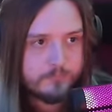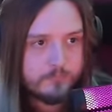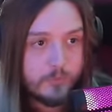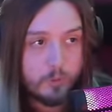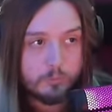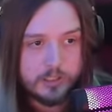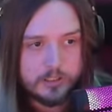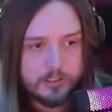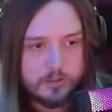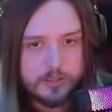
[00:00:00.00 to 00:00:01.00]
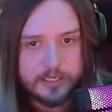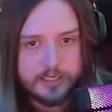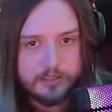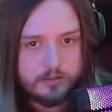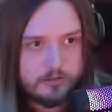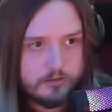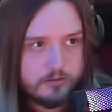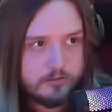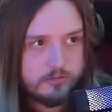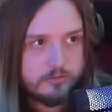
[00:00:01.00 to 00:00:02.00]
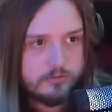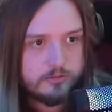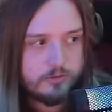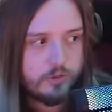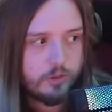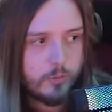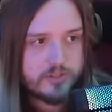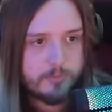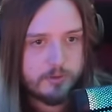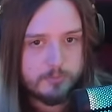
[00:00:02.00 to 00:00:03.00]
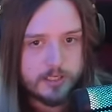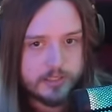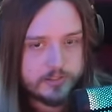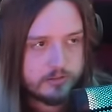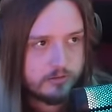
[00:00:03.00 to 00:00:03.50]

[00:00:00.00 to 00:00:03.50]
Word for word: Nomrella, okay. Dude, where's the Boom Boss?